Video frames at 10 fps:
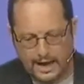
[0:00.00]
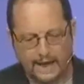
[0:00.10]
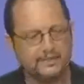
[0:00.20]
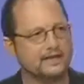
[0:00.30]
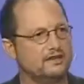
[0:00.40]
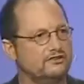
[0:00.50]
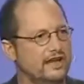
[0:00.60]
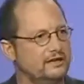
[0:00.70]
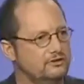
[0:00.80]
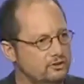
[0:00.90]
and they
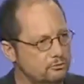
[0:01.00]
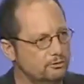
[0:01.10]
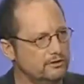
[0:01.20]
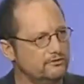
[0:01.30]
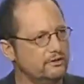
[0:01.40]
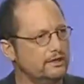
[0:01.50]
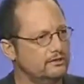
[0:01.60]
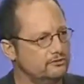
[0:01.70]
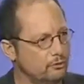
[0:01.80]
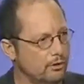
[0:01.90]
contain numerous
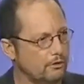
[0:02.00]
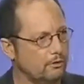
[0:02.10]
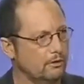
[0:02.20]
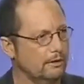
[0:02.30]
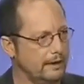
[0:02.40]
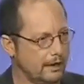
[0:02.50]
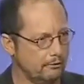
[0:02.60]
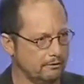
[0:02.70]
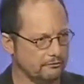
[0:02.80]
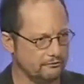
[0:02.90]
historical
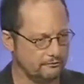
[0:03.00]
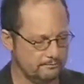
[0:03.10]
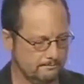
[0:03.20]
errors.